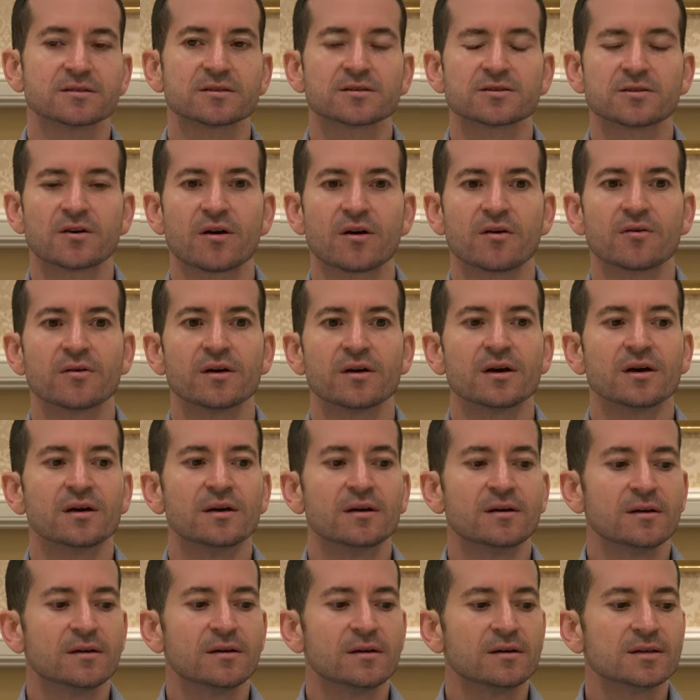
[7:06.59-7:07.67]
So
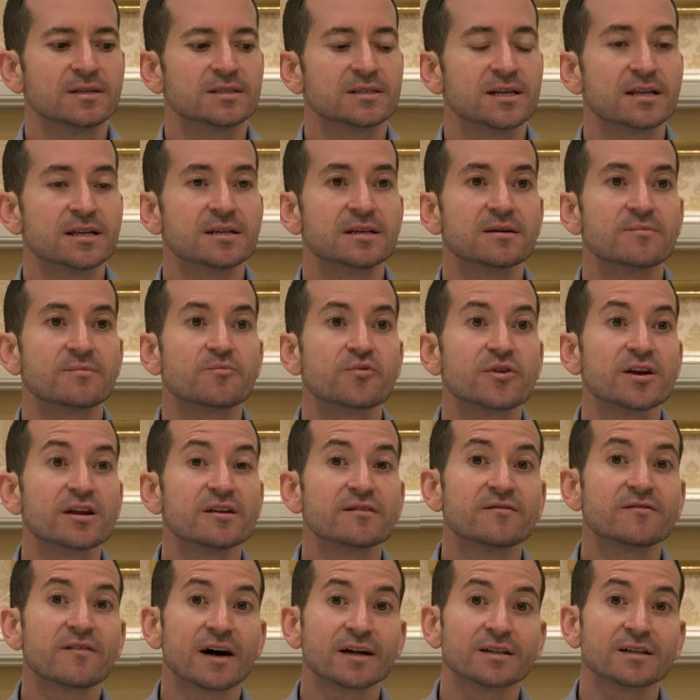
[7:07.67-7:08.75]
setting
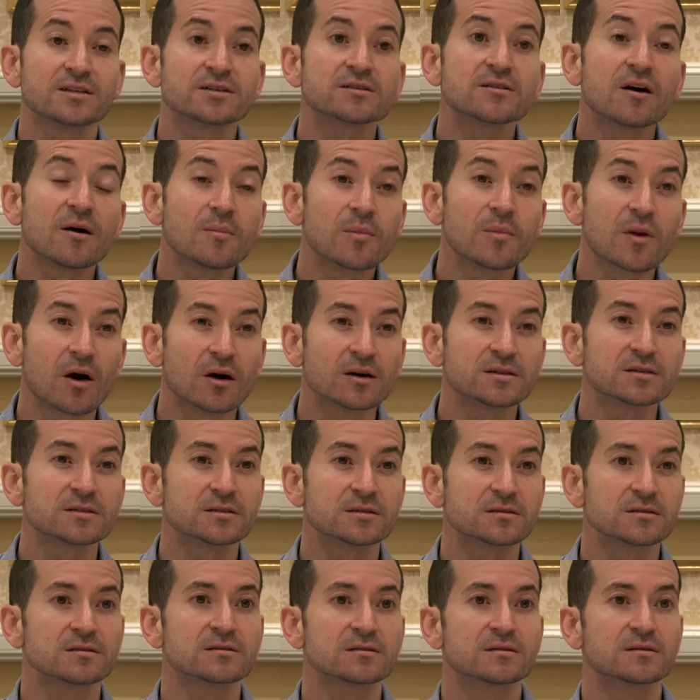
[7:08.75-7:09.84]
predefined stop
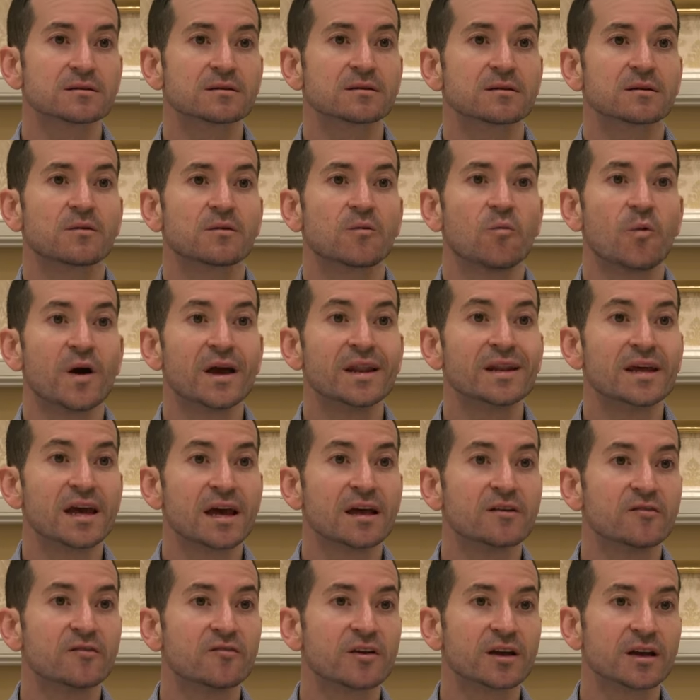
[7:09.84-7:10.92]
losses when
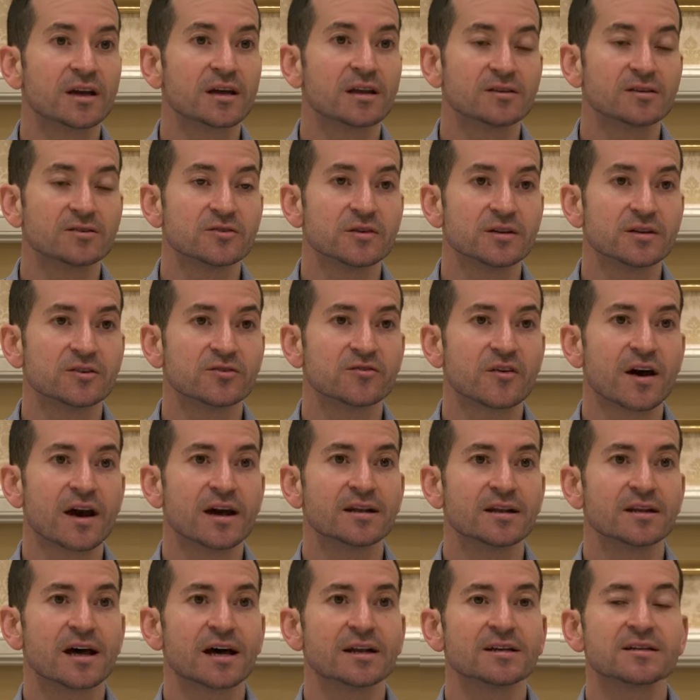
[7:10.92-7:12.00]
entering into a trade
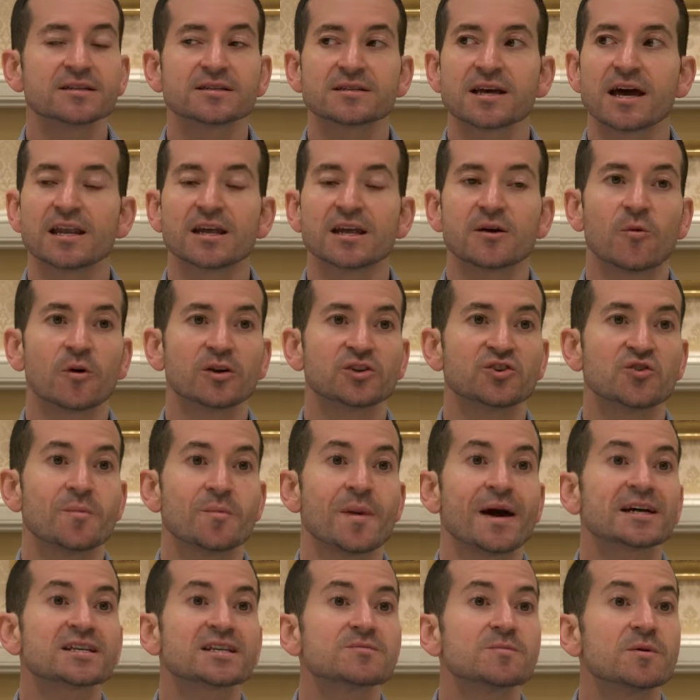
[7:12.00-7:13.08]
and understanding what your
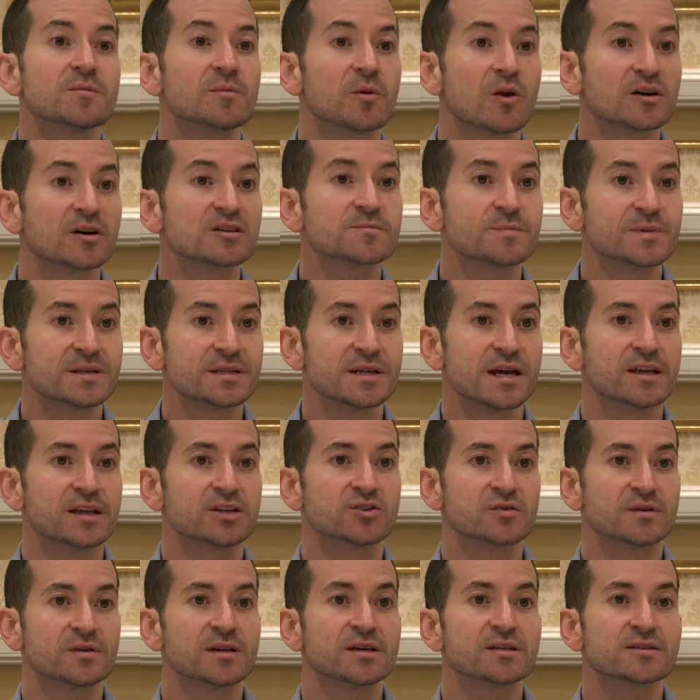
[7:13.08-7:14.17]
maximum loss
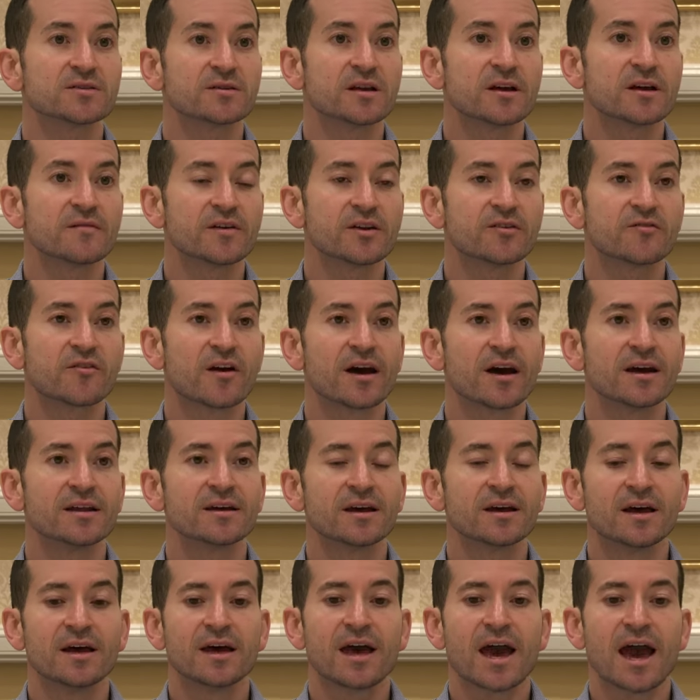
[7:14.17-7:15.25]
potential is on every
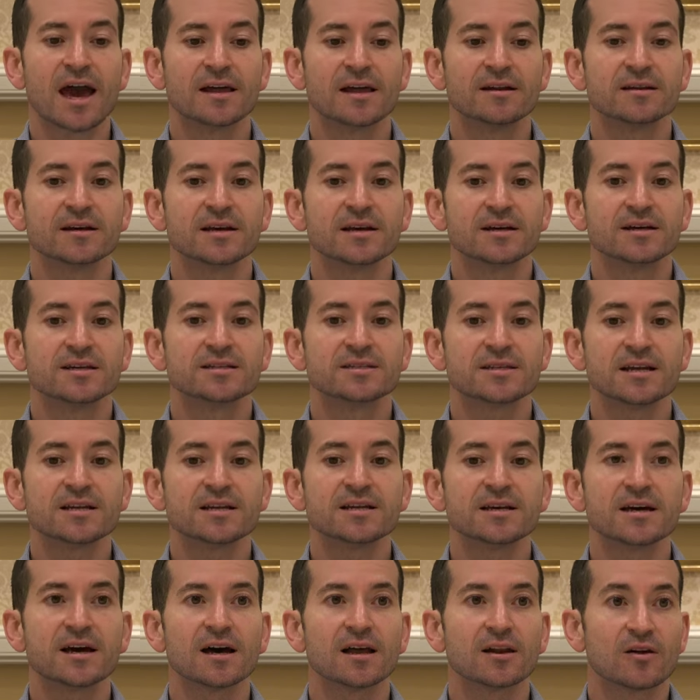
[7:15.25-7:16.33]
trade and
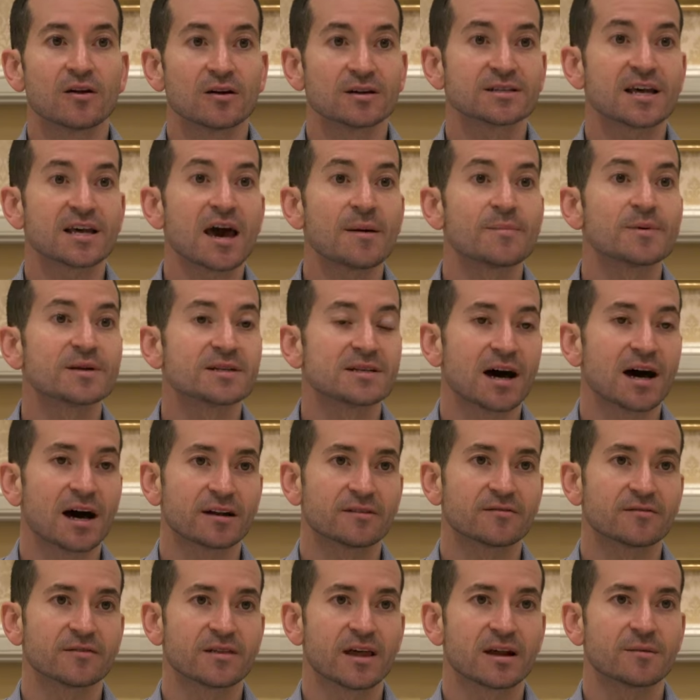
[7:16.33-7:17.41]
setting a loss
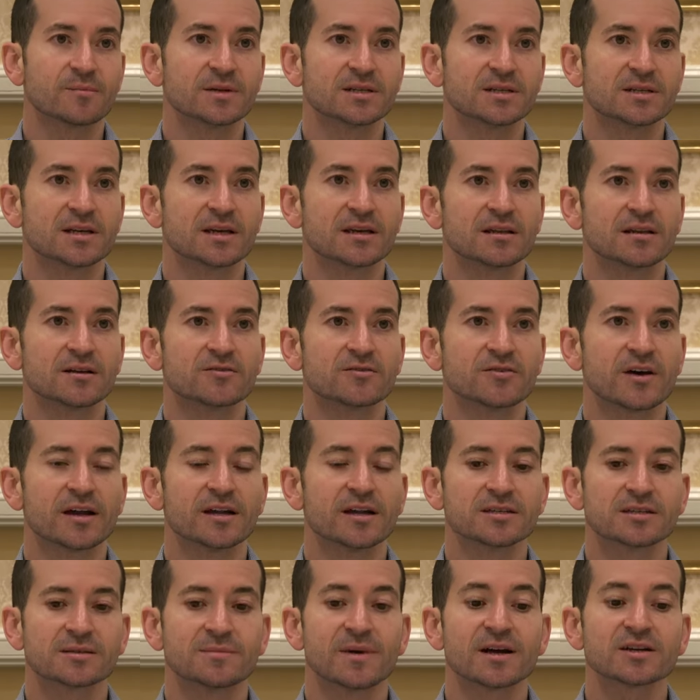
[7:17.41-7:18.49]
appetite for that particular trade.
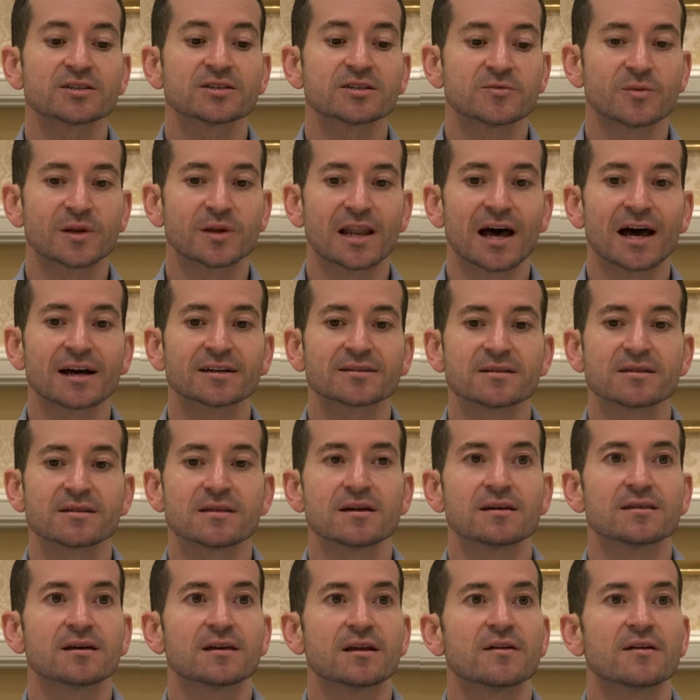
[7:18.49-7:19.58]
As much as we'd like to
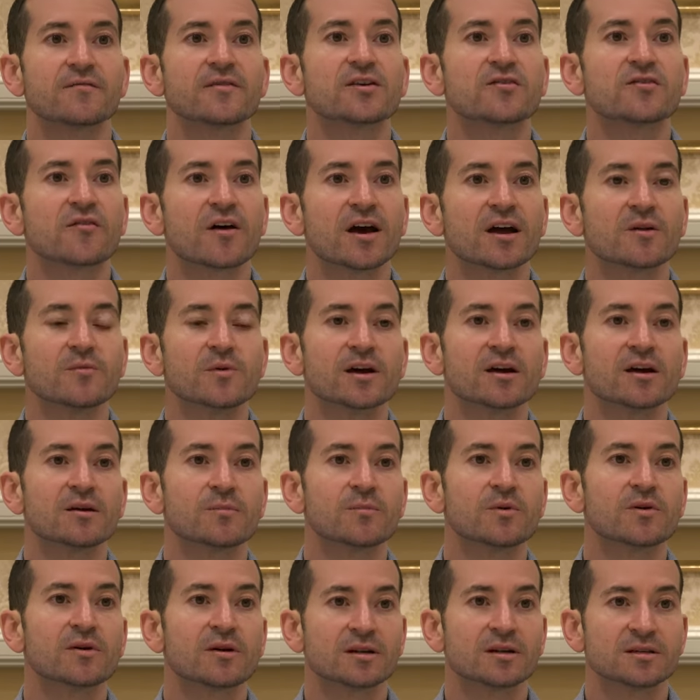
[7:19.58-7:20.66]
think that every trade we're going to
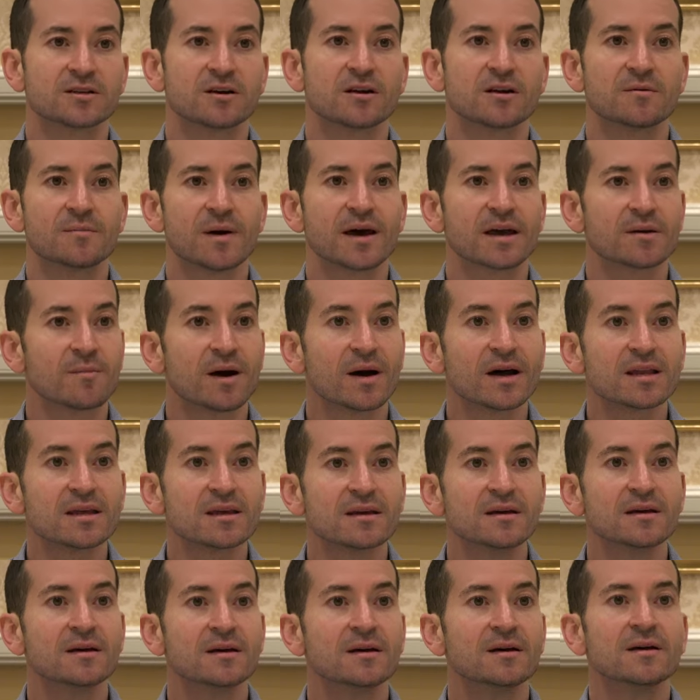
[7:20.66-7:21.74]
put on is going to make
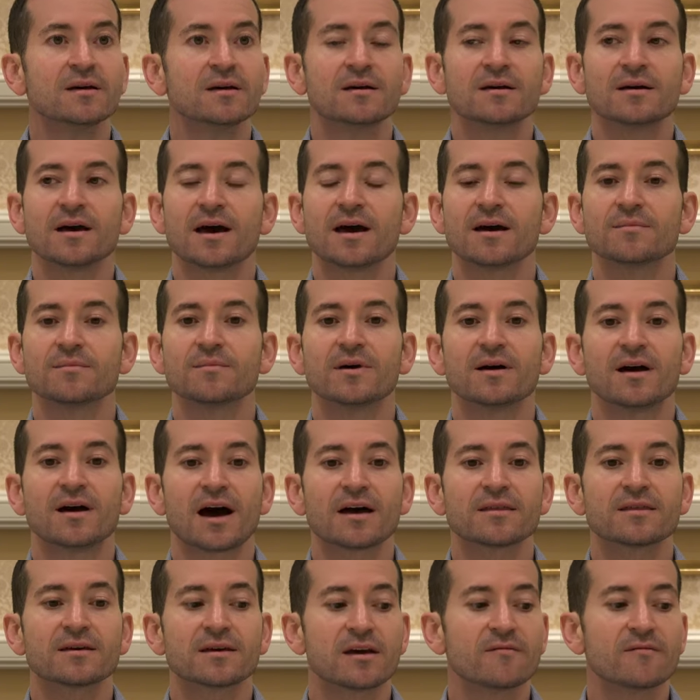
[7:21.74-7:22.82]
money, and
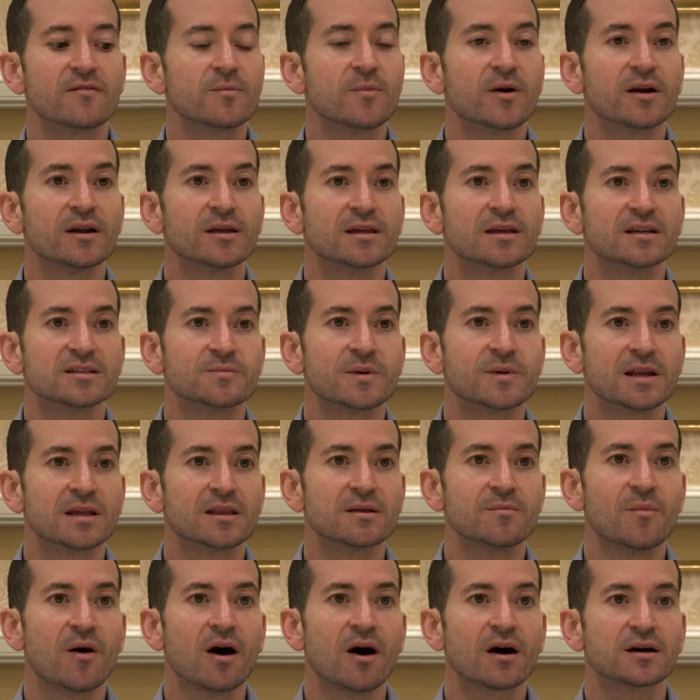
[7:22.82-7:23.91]
I think everybody that's been in
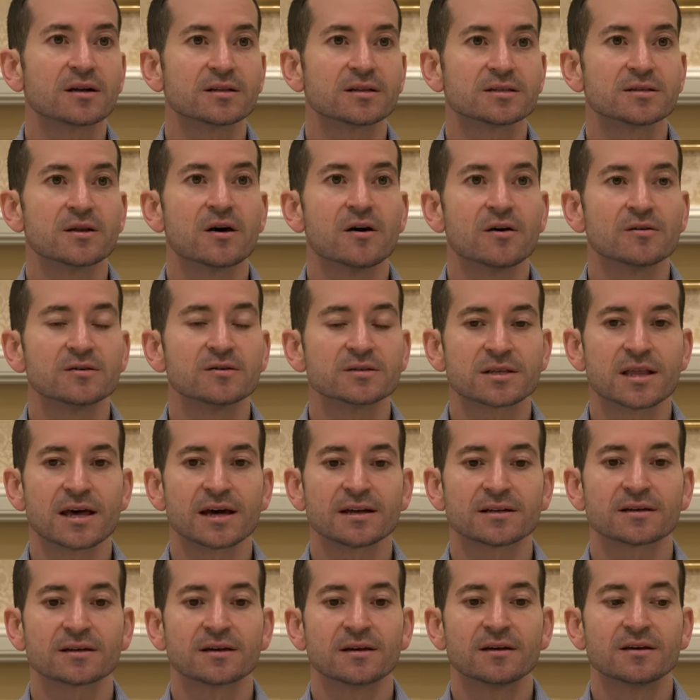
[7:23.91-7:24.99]
the markets knows
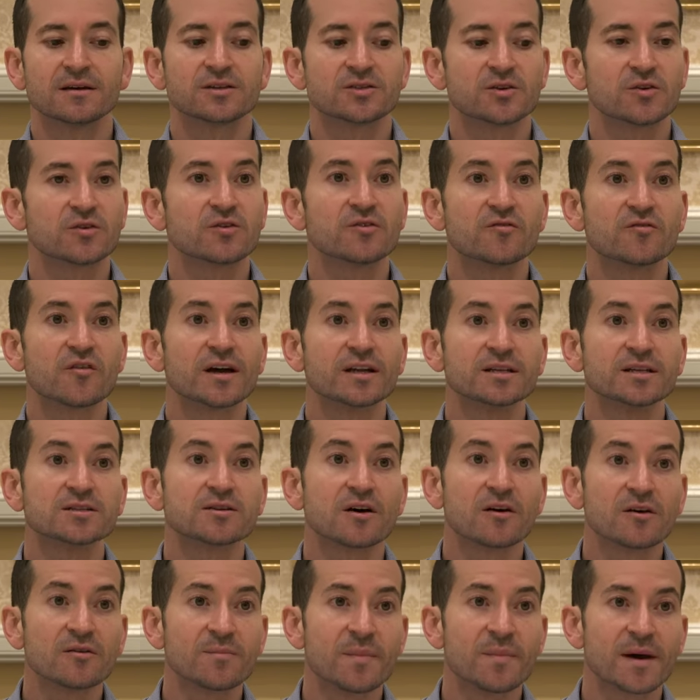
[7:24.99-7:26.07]
that certain trades
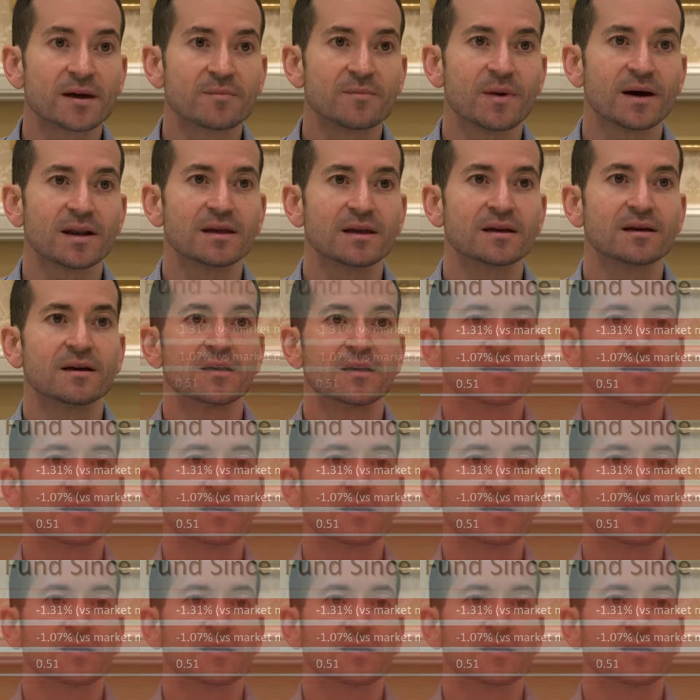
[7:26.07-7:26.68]
don't make money.